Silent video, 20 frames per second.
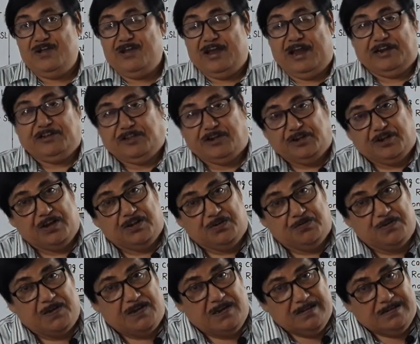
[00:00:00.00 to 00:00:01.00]
And the
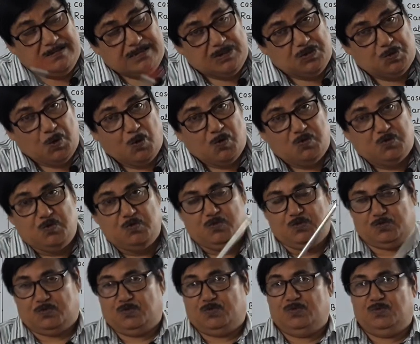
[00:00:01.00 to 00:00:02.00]
converse is also
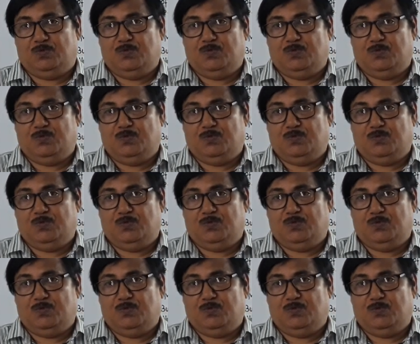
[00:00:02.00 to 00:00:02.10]
true.